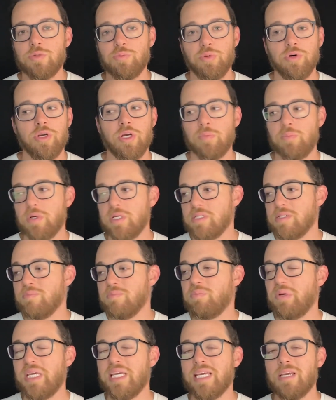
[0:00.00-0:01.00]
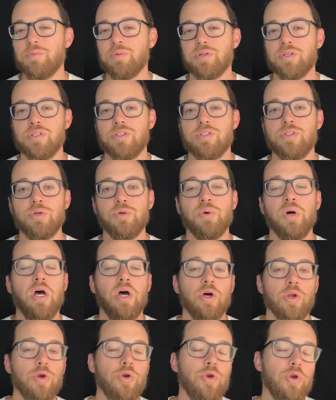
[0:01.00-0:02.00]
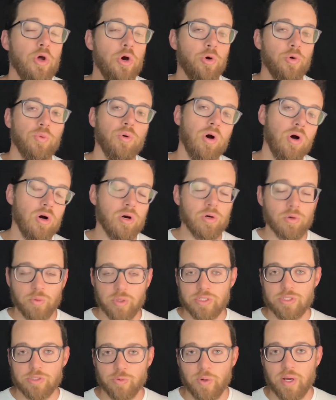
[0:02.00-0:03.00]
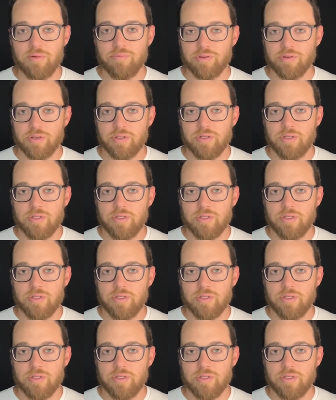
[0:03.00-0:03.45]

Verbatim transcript: put up as being able to do no wrong whatsoever